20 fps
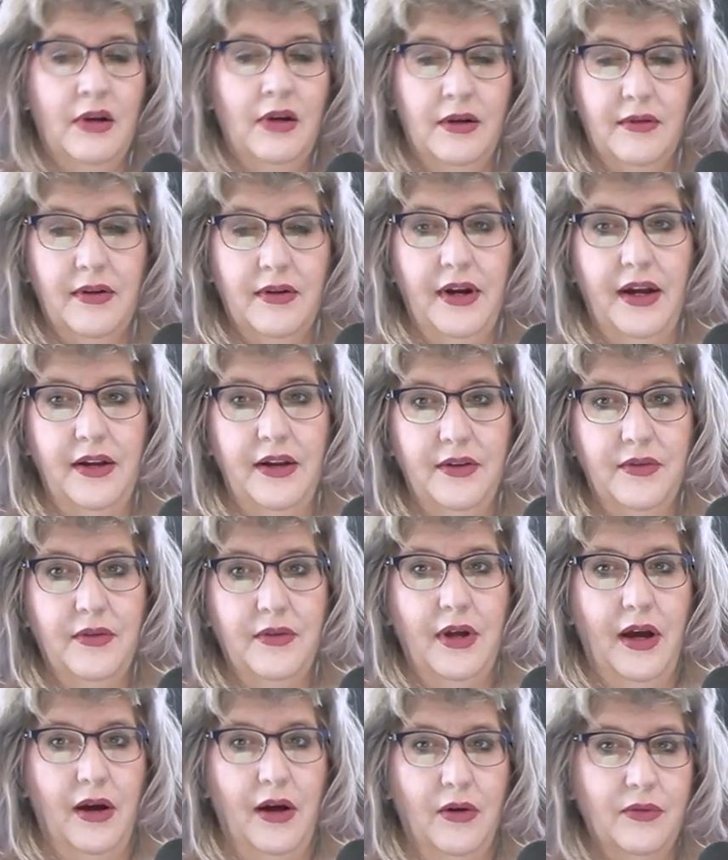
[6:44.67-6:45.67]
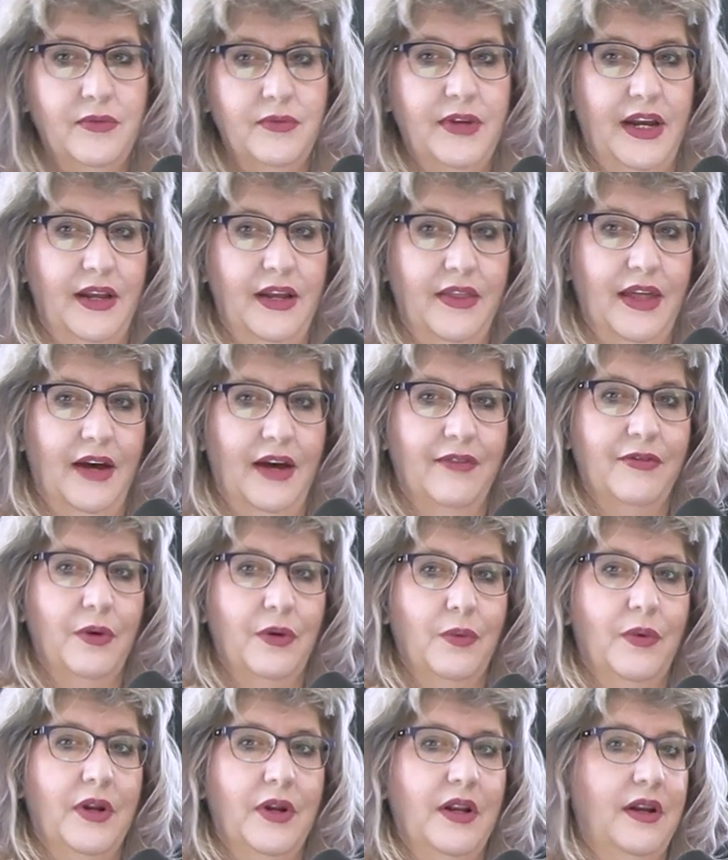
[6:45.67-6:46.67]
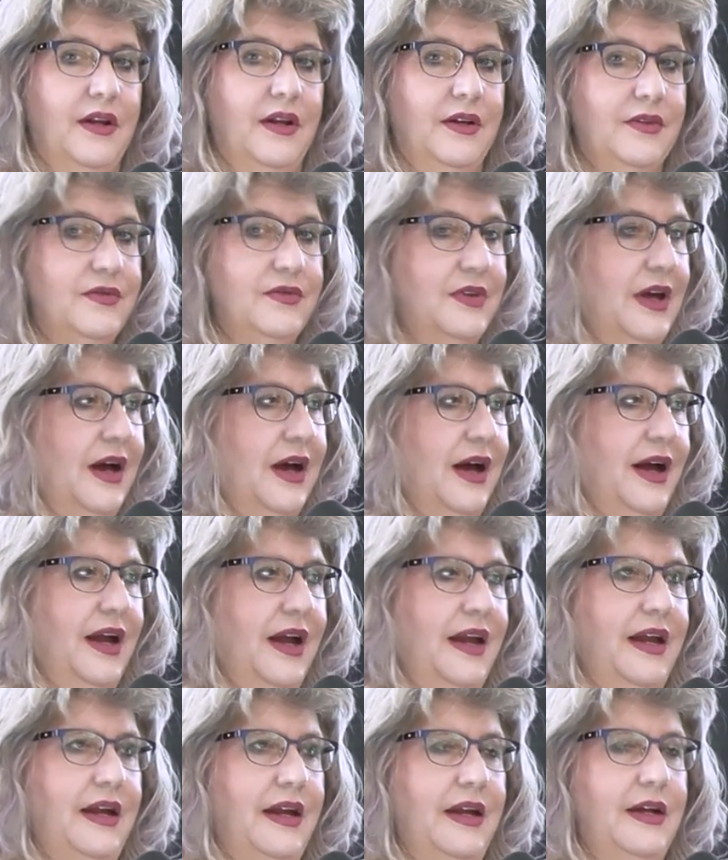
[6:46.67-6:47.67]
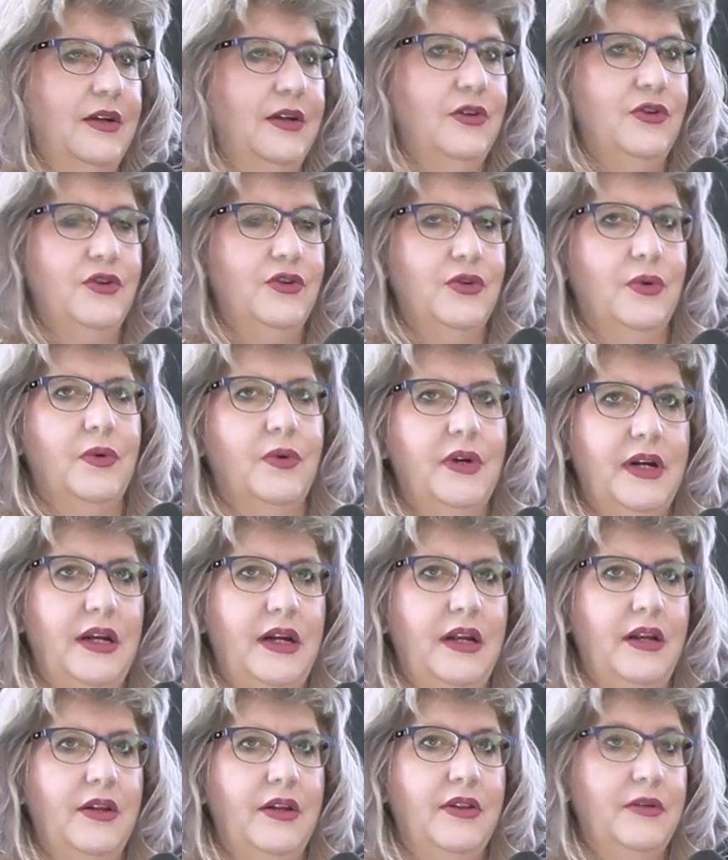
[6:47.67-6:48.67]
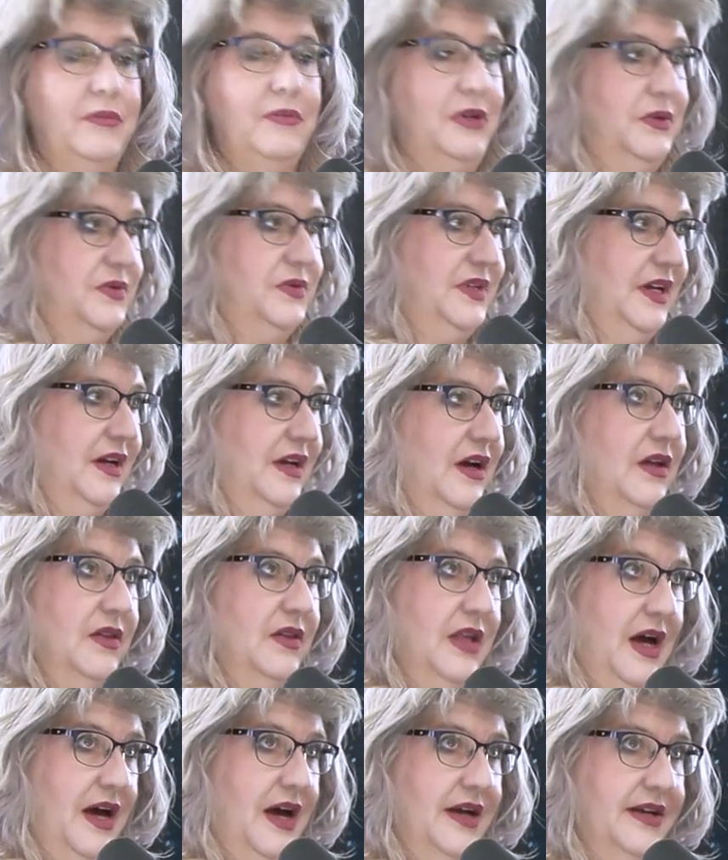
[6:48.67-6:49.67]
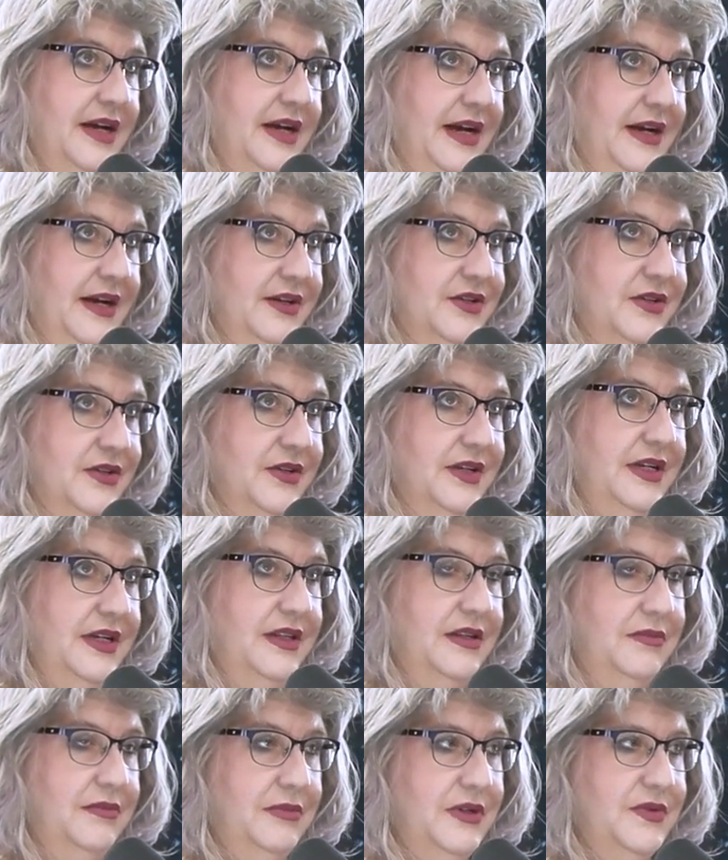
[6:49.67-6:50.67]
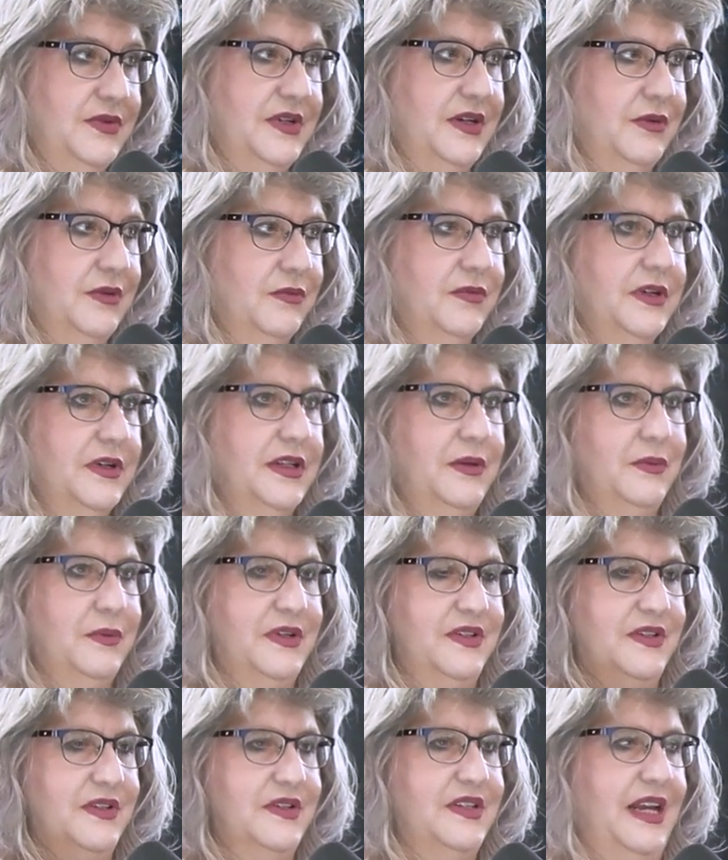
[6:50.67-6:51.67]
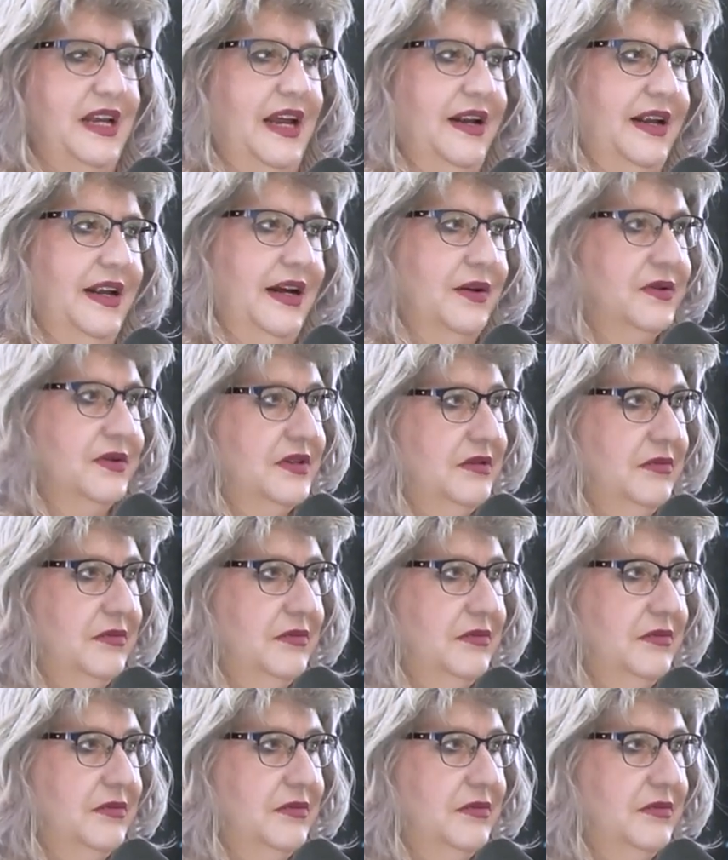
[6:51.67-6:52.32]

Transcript: All right. I'll take that for what it is. I enjoyed the music a lot, actually. The music really was a standout to